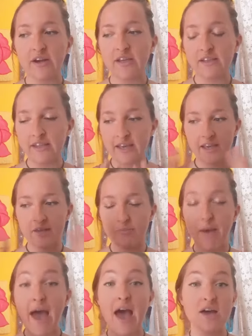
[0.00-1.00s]
like
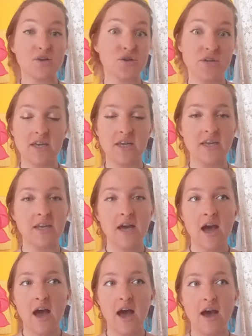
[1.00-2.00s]
passionate,
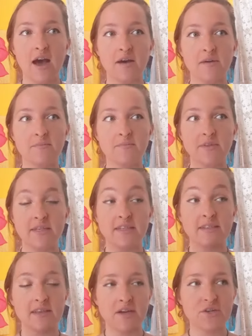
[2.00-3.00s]
um,
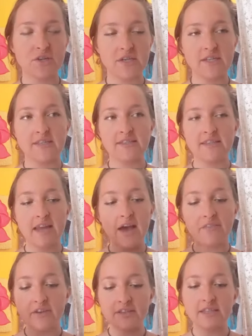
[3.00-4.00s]
discussions and
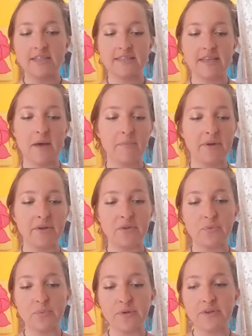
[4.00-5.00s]
everything that's happening in
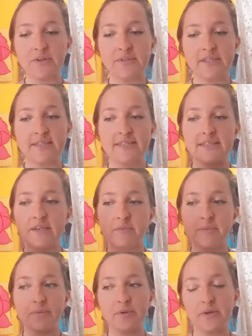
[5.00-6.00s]
the world and seeing
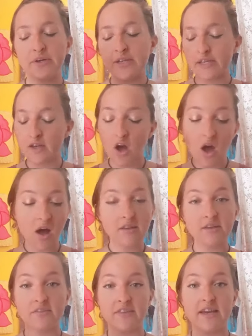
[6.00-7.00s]
people hurting and all
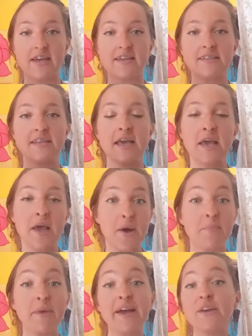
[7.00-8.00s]
of this, uh,
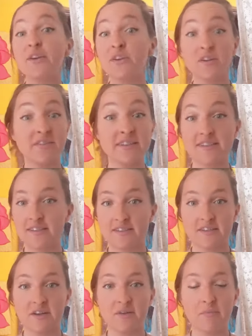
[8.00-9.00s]
my nervous
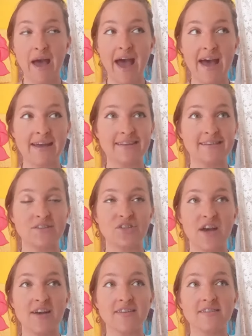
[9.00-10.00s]
system has
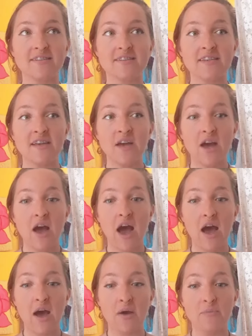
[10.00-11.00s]
just.
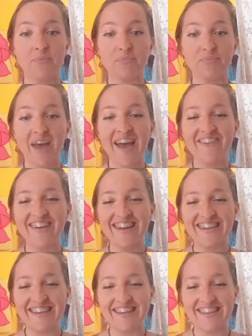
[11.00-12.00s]
Um, hi,
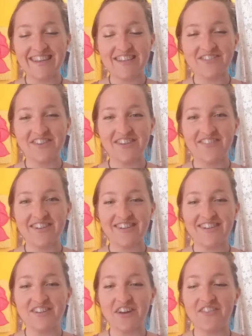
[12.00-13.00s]
Wendy. Thanks for leaving a
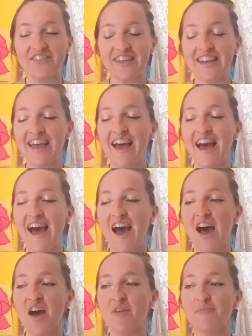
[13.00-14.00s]
little dolphin.
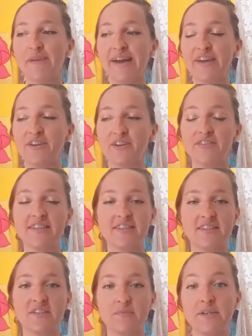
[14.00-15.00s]
Uh, my nervous
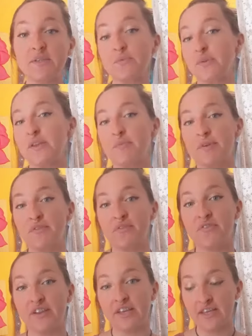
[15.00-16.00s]
system has really been
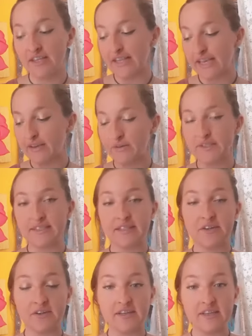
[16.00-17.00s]
feeling it. Like, it was
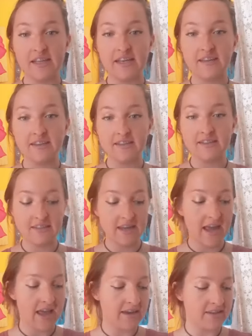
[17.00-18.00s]
literally like
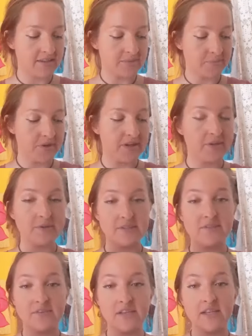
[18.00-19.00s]
today and this morning, it
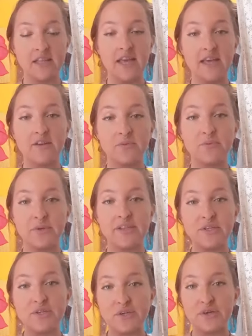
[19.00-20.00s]
was feeling like
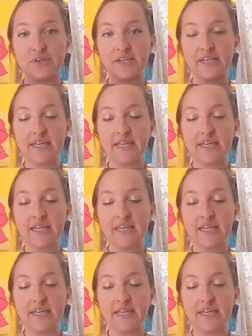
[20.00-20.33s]
really jittery.